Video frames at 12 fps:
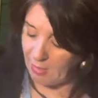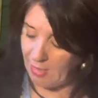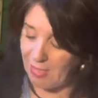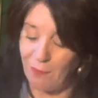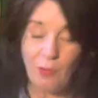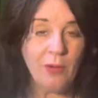
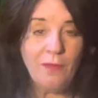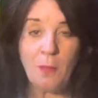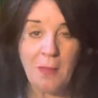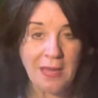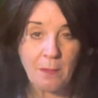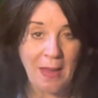if you even
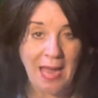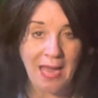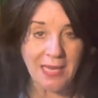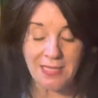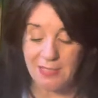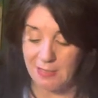make
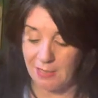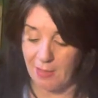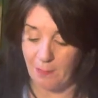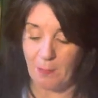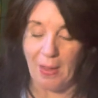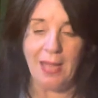bags,
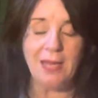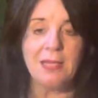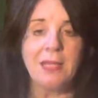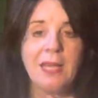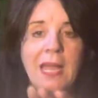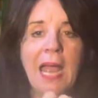
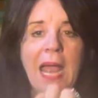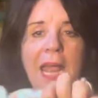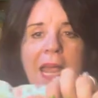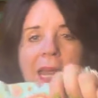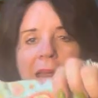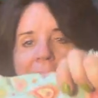but it,